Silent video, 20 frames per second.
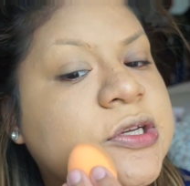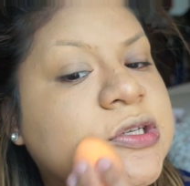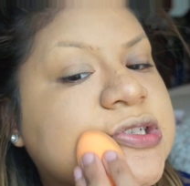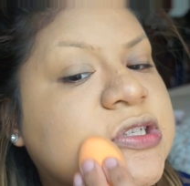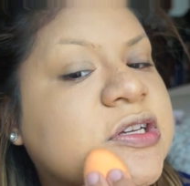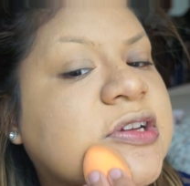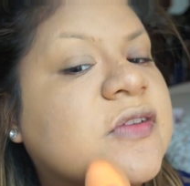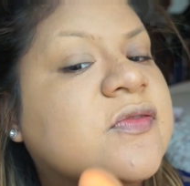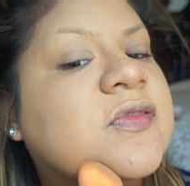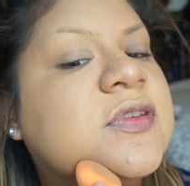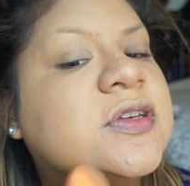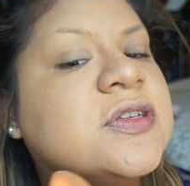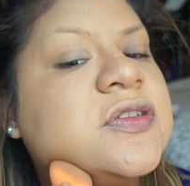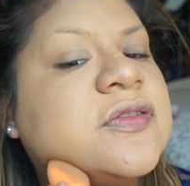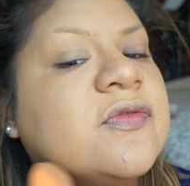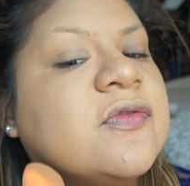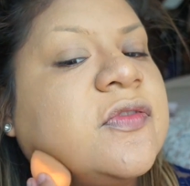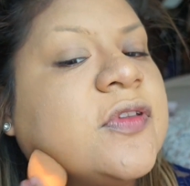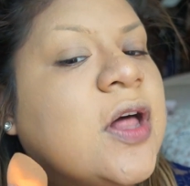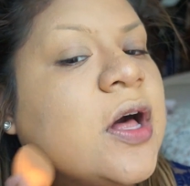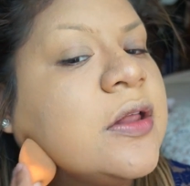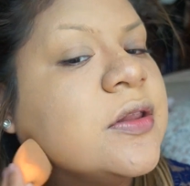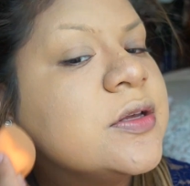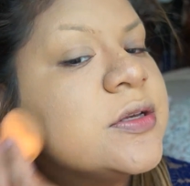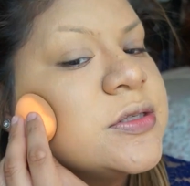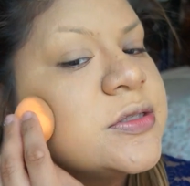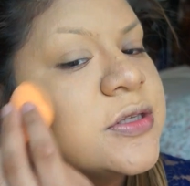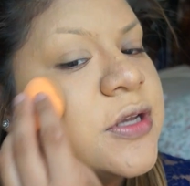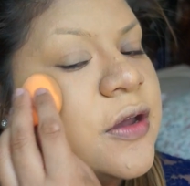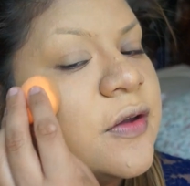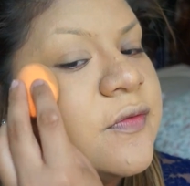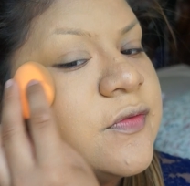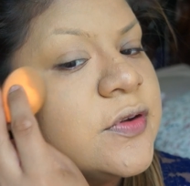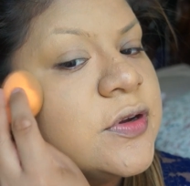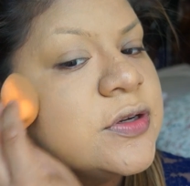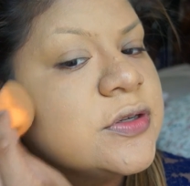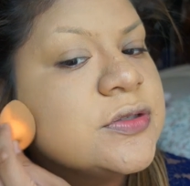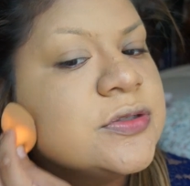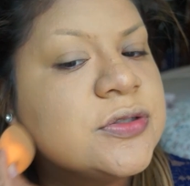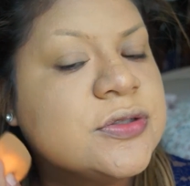achieve this flawless
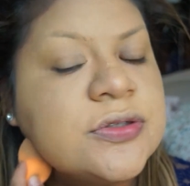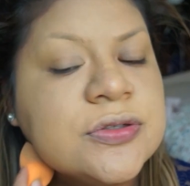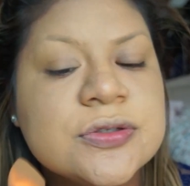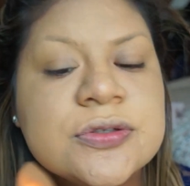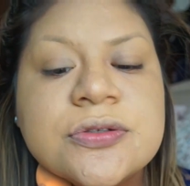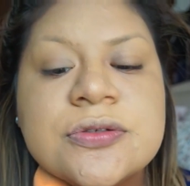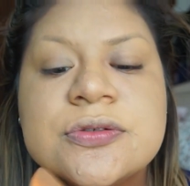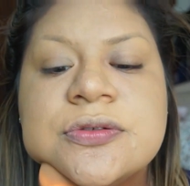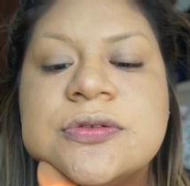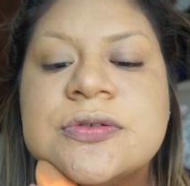coverage.